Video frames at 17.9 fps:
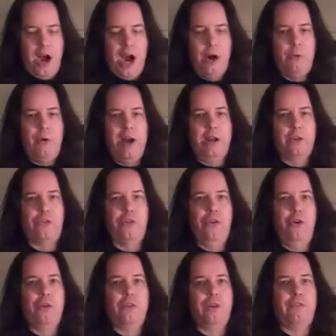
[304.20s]
Iran's
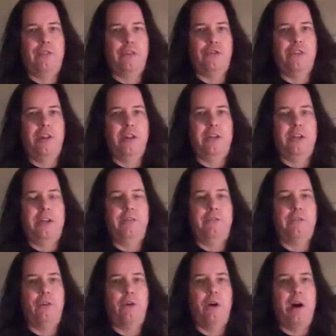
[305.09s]
nuclear facility
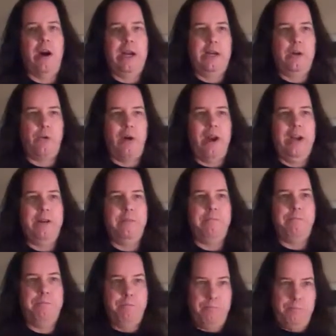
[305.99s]
for a great
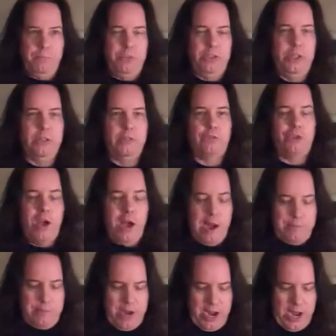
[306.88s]
deal of
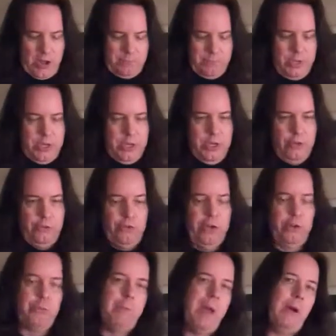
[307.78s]
time now.
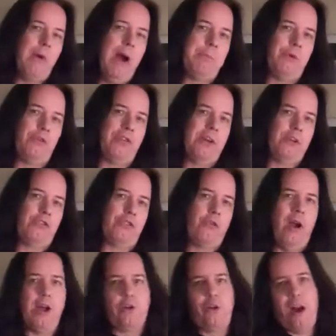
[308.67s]
So this may represent a
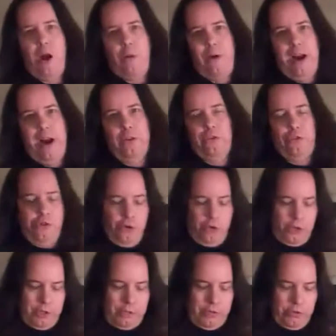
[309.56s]
strike on Iran's
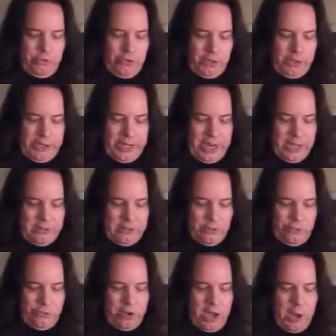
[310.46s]
nuclear facility at
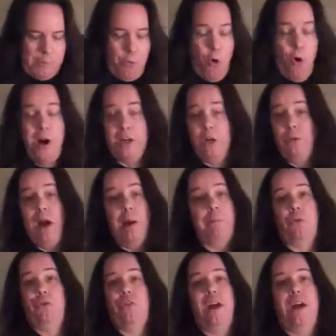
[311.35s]
this time, or it could
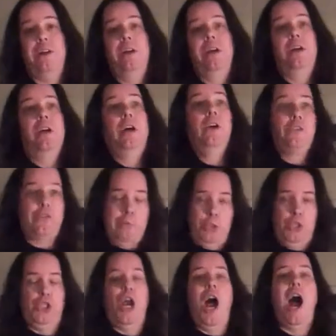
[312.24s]
represent
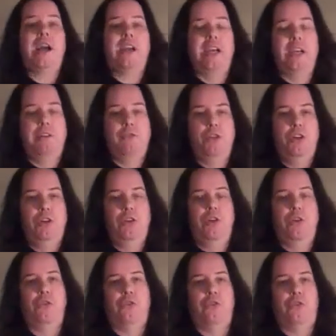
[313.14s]
some shocking
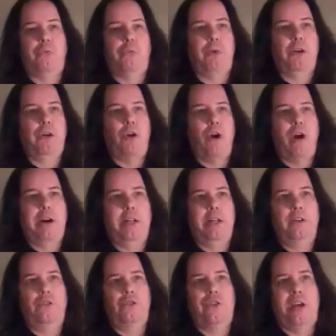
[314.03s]
news
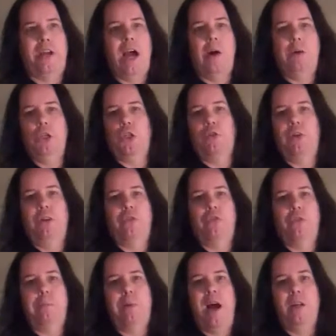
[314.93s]
regarding, say, how it
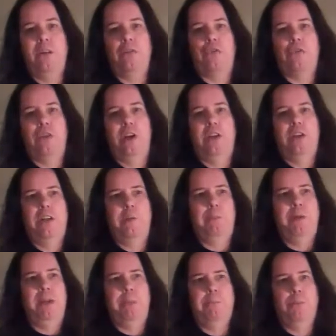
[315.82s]
treats the
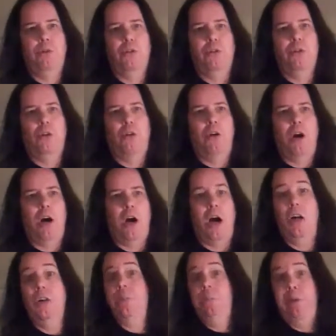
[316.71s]
Palestinian people
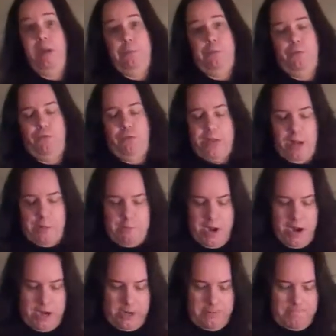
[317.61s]
or other people, for that
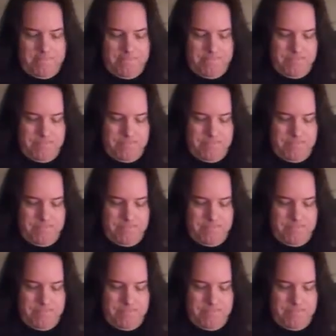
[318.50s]
matter.